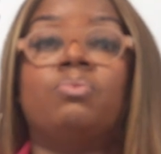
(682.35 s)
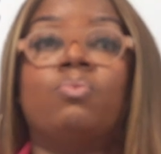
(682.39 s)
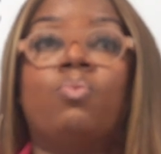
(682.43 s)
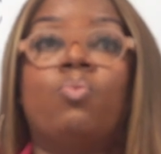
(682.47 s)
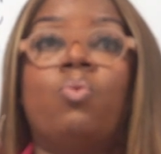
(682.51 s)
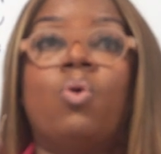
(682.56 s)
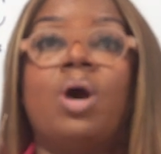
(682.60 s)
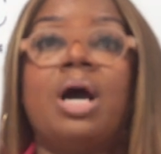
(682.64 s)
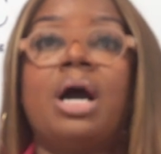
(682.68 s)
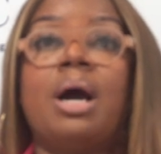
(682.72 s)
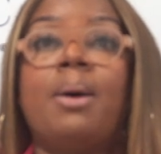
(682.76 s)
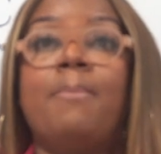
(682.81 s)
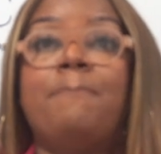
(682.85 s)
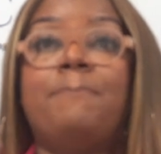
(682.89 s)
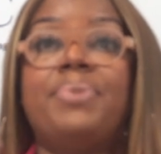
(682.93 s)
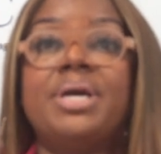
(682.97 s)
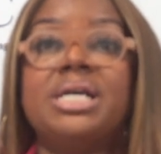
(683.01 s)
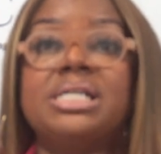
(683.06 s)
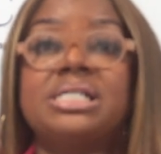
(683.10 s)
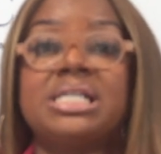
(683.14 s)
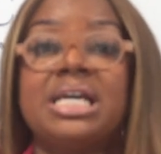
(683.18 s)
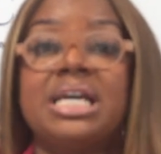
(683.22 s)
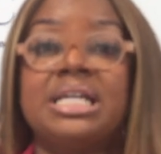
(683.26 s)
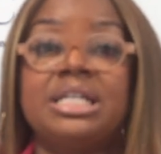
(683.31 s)

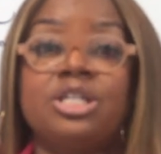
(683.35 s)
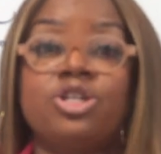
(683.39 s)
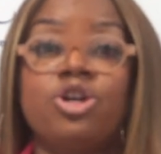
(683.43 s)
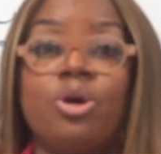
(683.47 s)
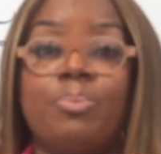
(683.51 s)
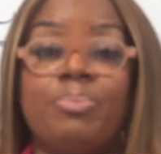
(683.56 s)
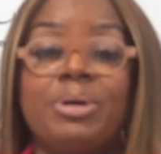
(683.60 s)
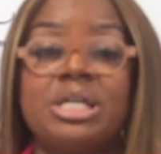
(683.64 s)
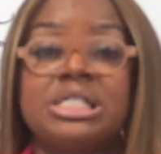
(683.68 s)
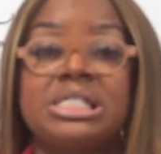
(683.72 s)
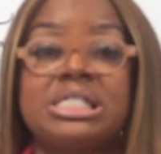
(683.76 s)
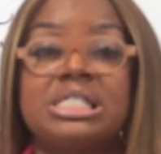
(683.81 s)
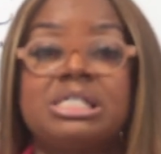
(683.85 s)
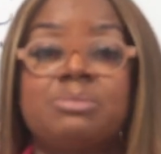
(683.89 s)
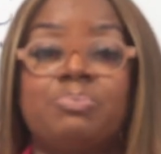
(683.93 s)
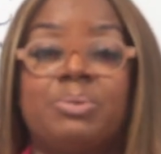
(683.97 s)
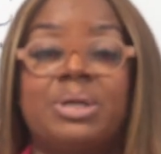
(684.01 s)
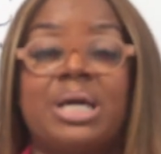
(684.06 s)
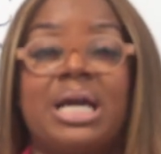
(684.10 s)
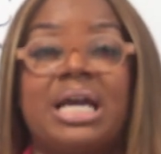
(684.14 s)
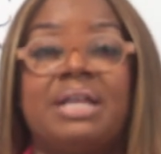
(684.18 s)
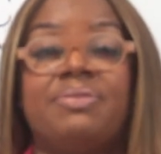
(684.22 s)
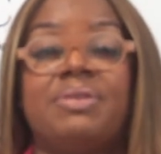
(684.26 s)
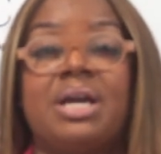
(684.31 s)
In your business
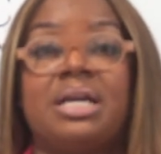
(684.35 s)
plan,